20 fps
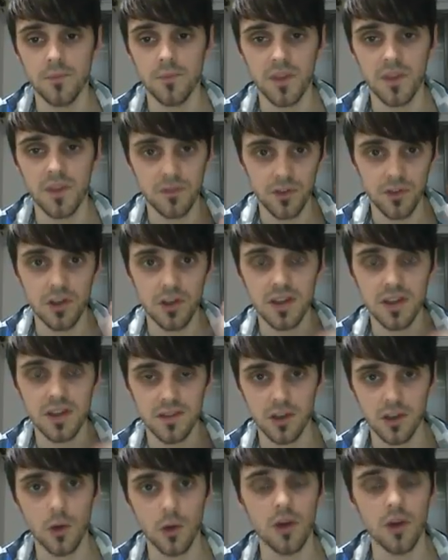if you need
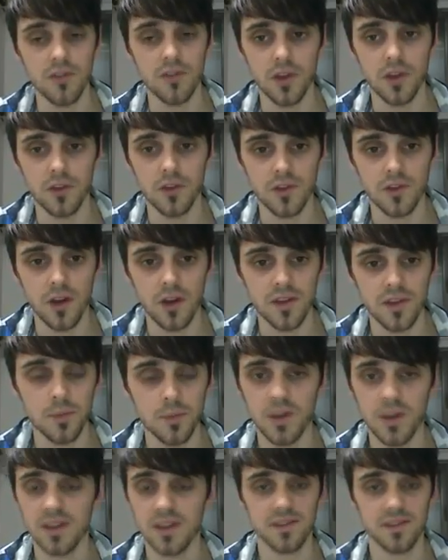to go over those guys,
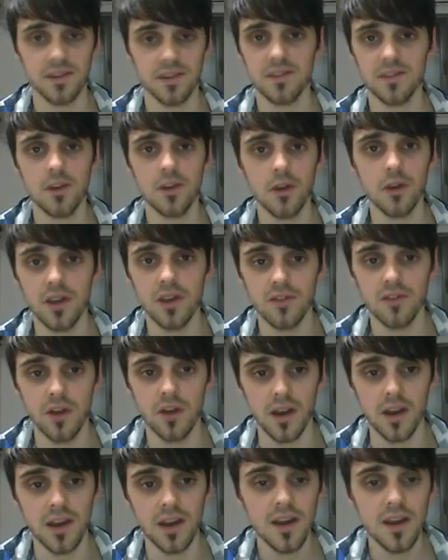but that's totally
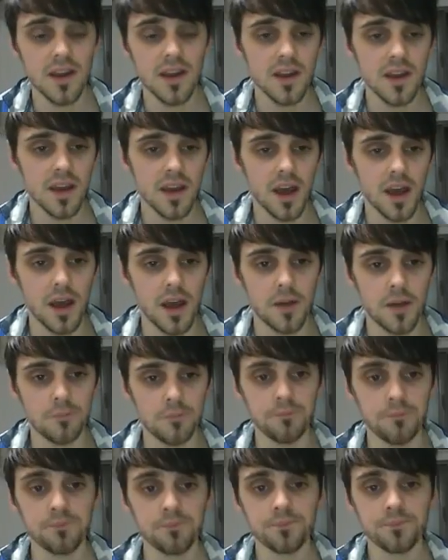fine.
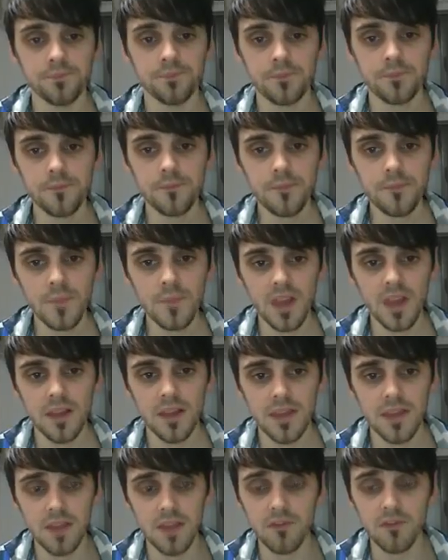
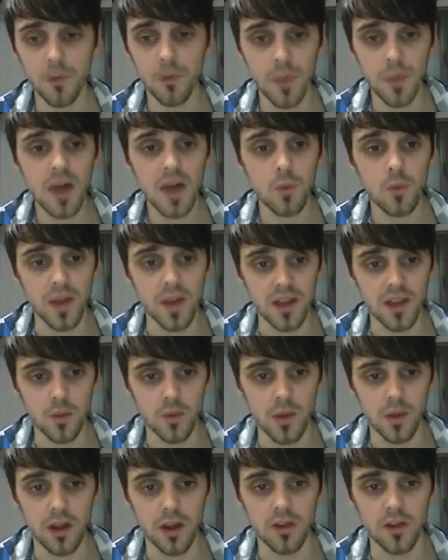Then from that
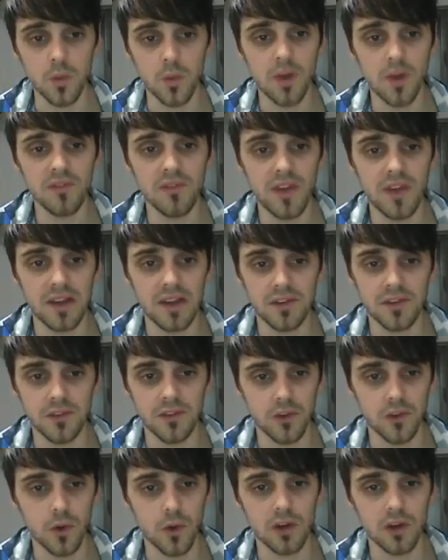week, we earned
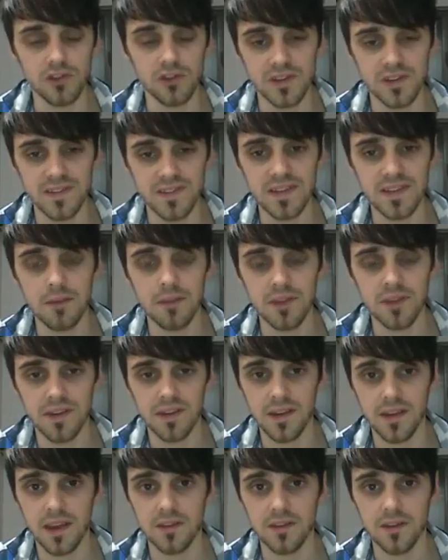
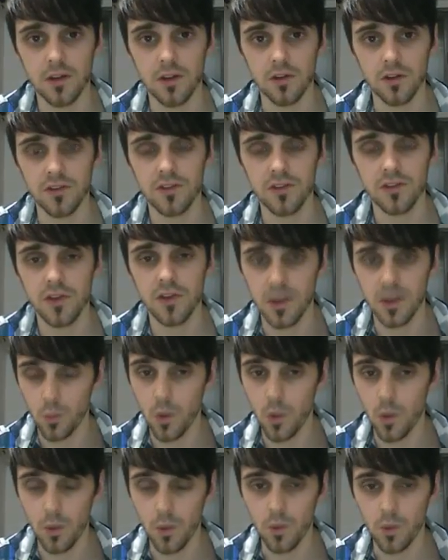$1,278
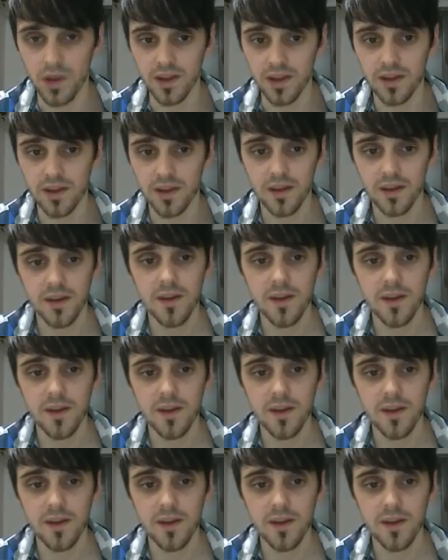in 1 week.